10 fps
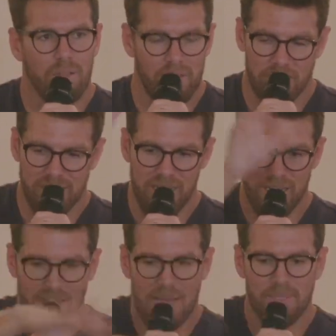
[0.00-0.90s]
the sea
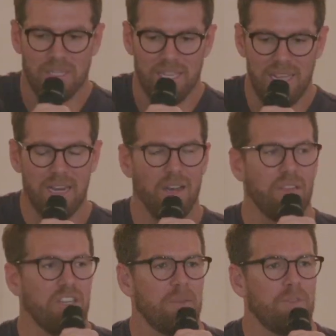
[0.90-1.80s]
collapses in on
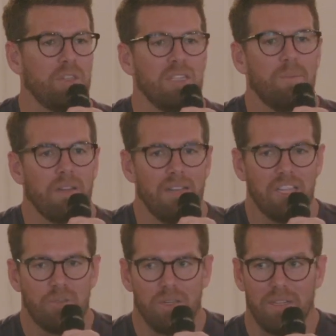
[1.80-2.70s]
the Egyptians, but
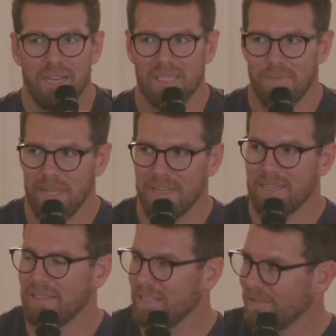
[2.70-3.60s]
Israel has been
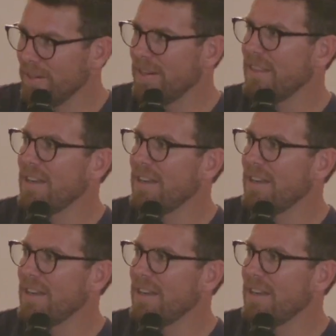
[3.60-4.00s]
delivered.